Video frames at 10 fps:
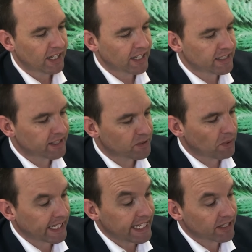is this
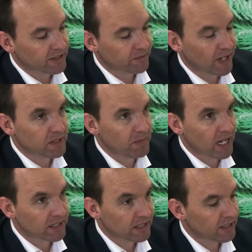one here. It's a face
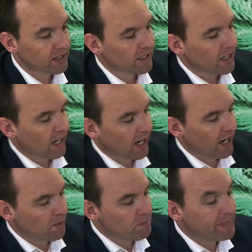mask,
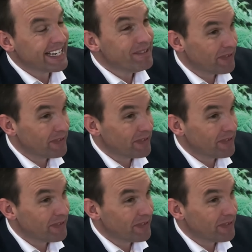Bee